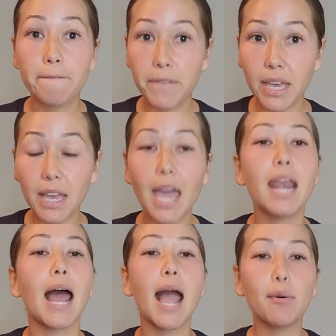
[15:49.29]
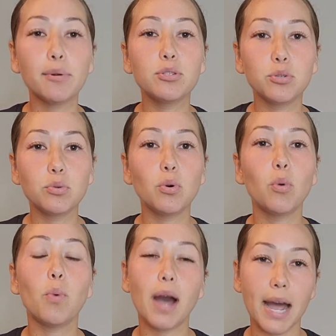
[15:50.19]
fit, and I will do
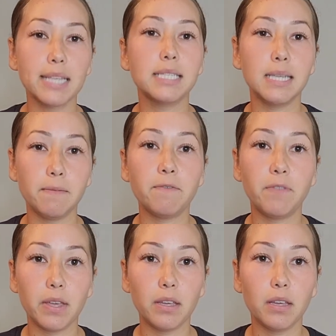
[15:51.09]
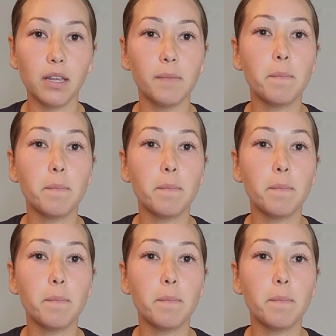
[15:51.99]
what I seem fit.